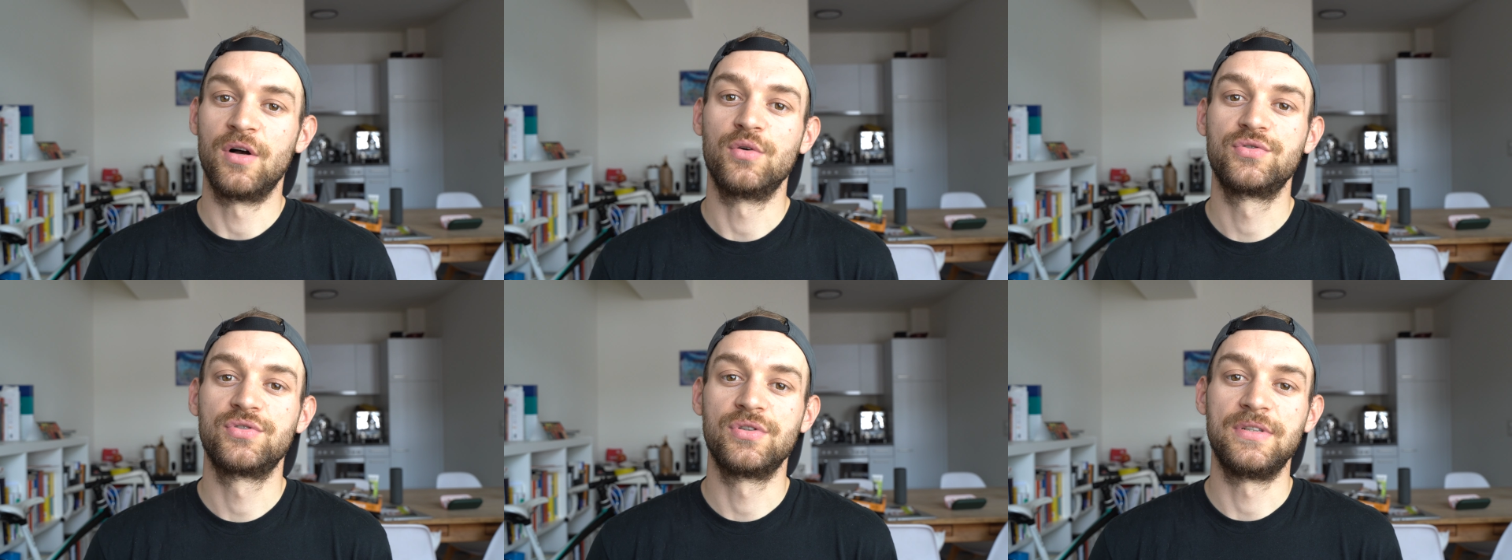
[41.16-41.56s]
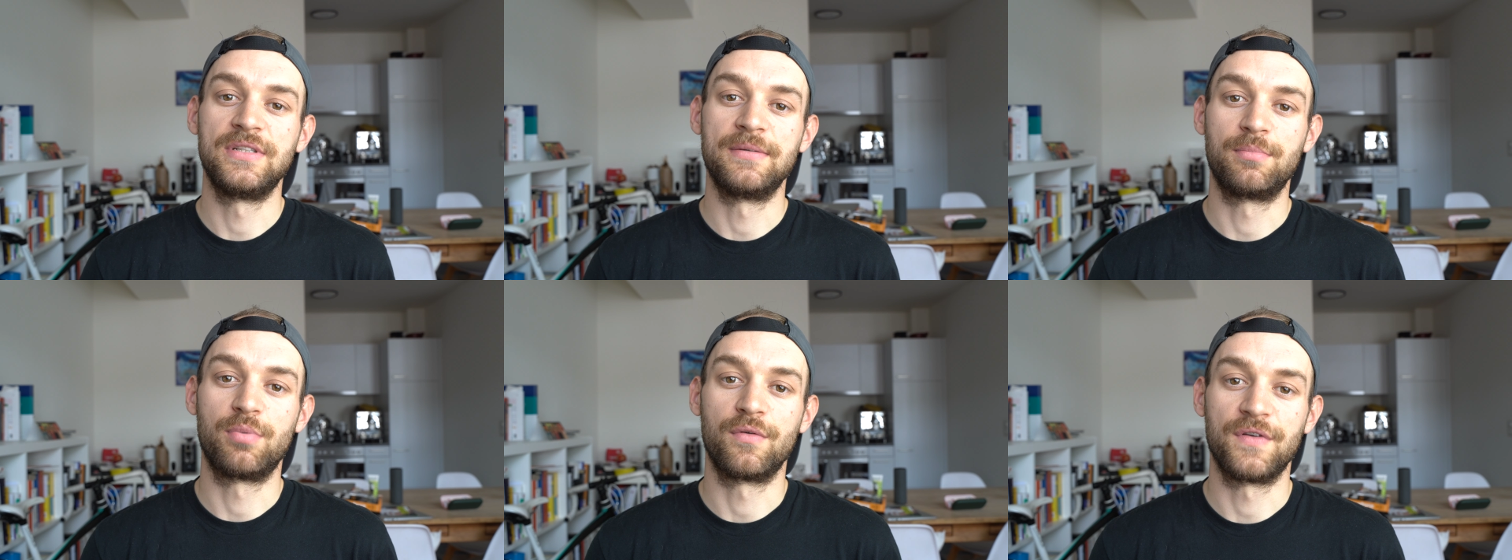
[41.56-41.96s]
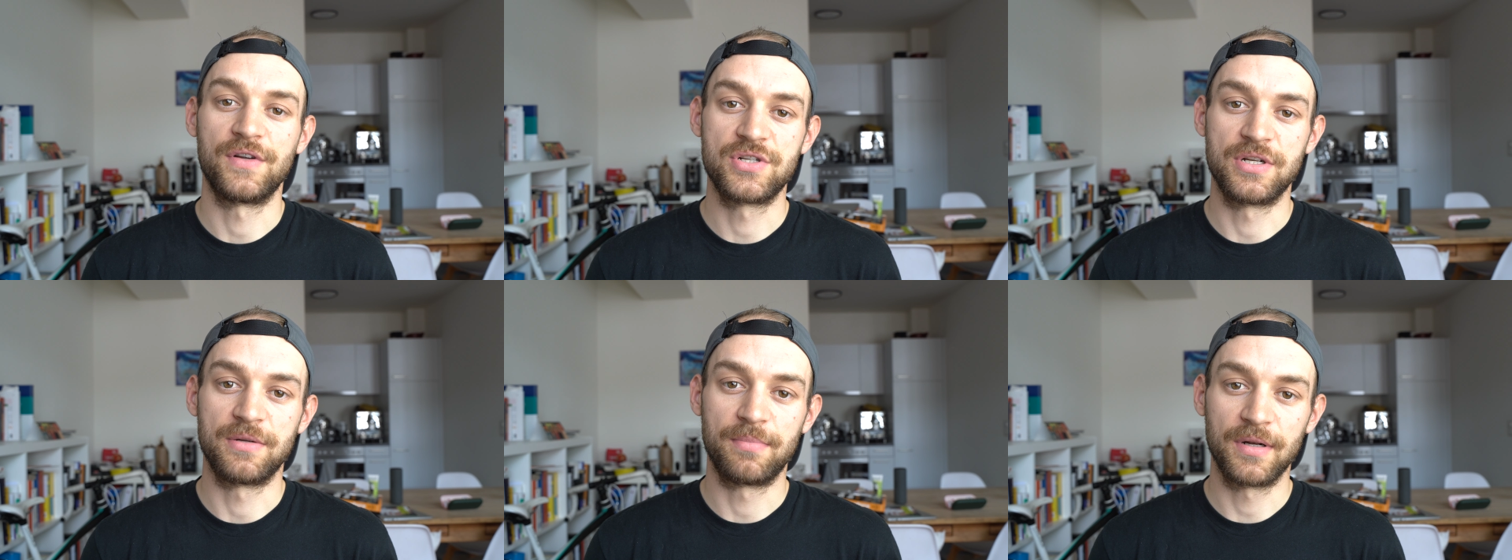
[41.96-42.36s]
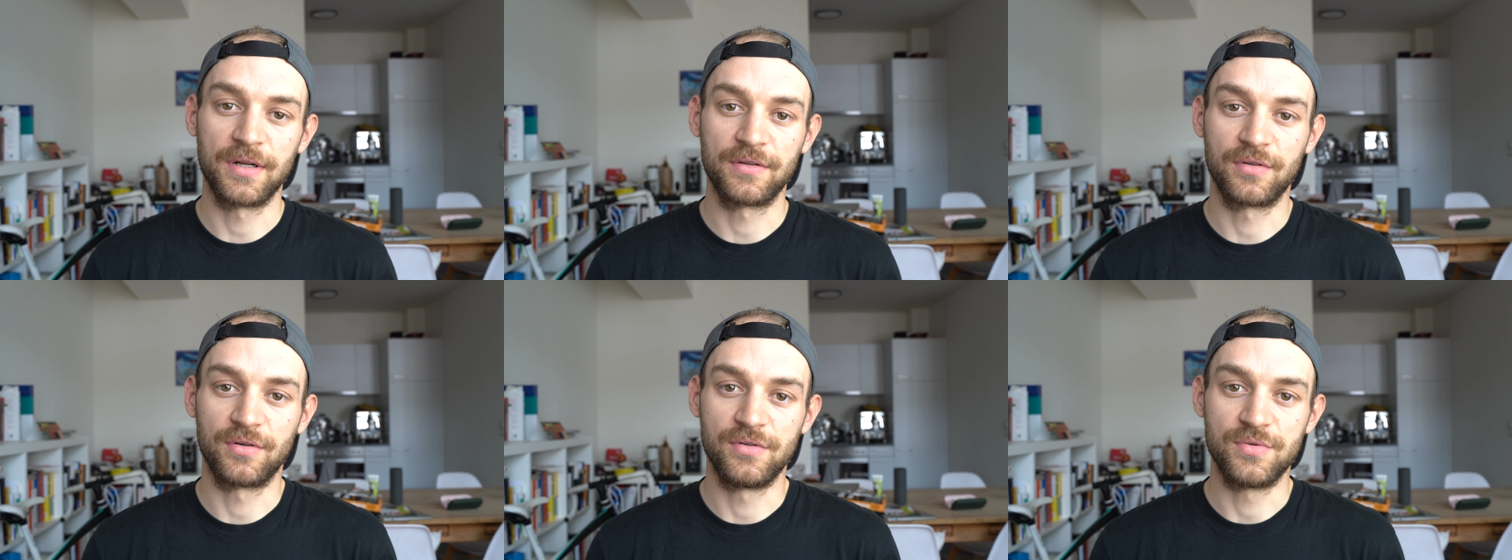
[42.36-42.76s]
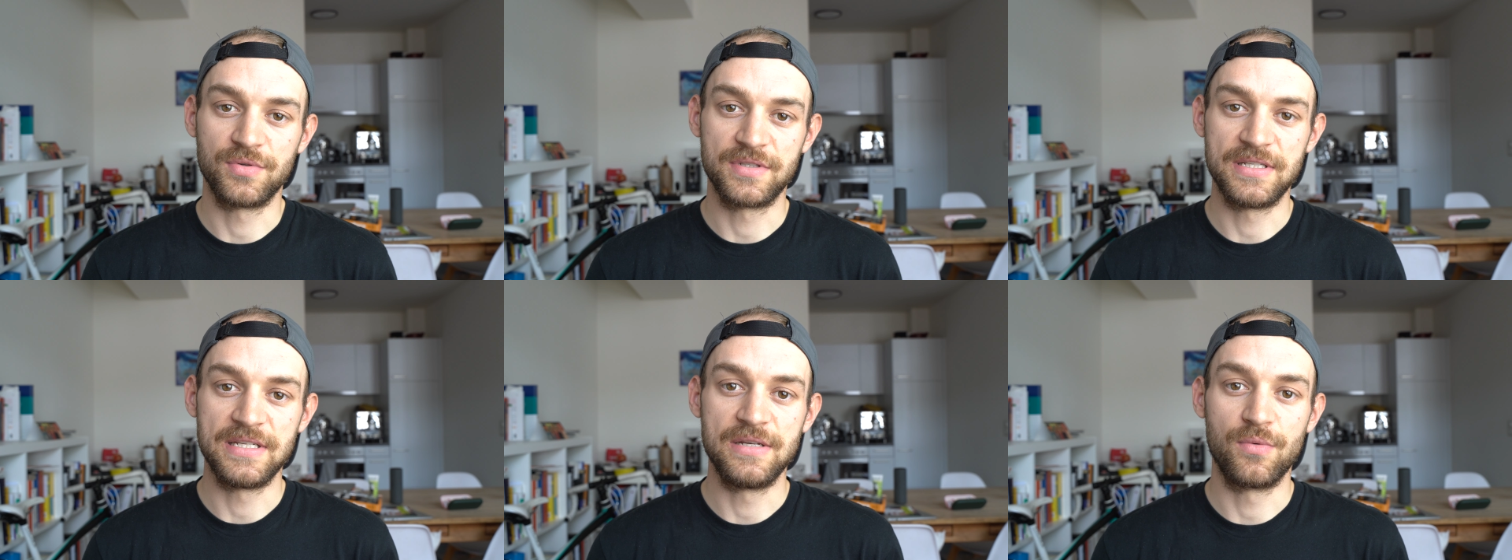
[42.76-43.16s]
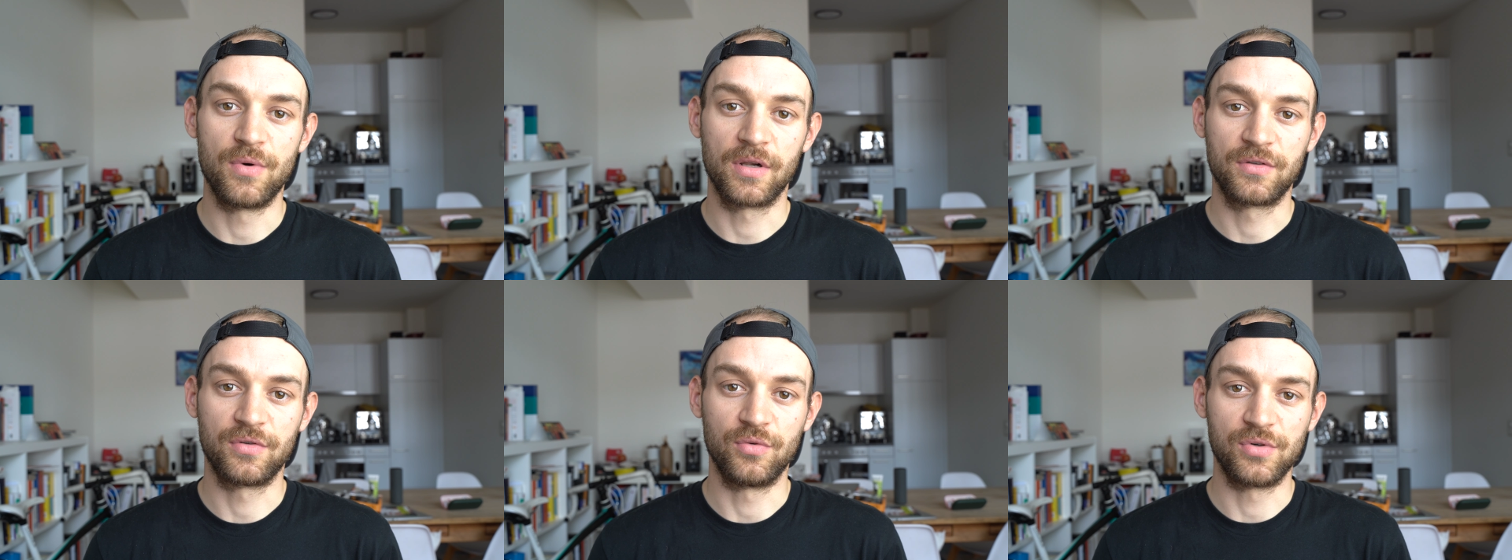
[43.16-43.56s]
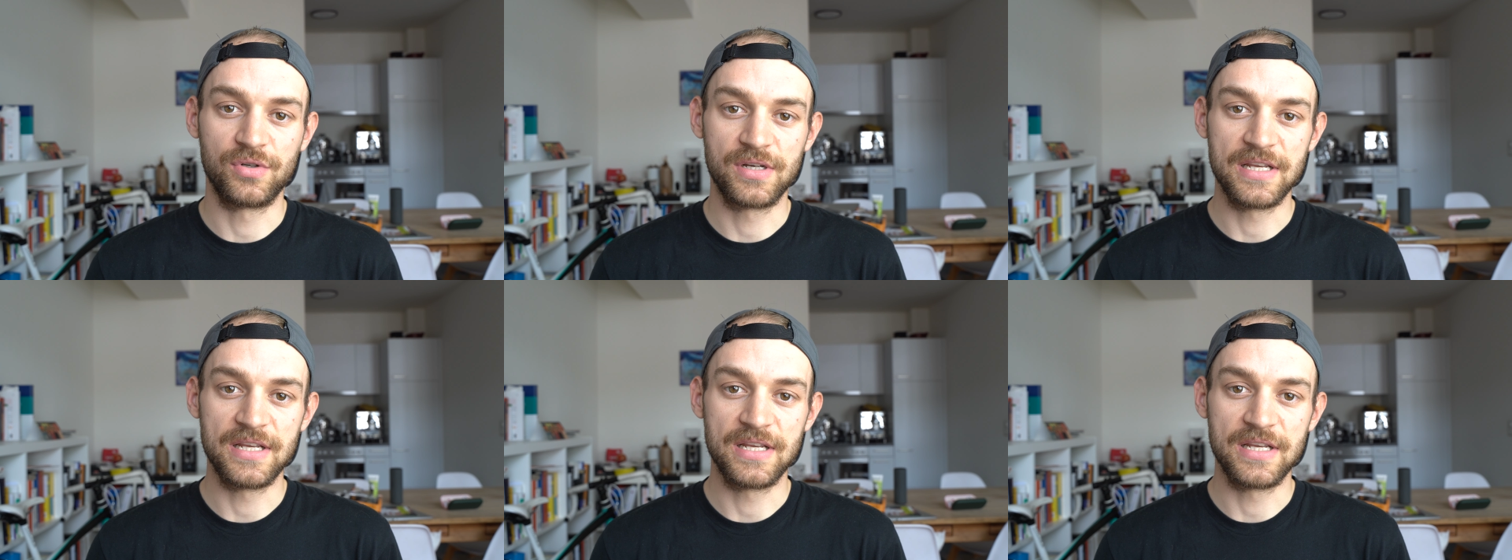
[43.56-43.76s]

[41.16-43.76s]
Also in the professional peloton you see World Tour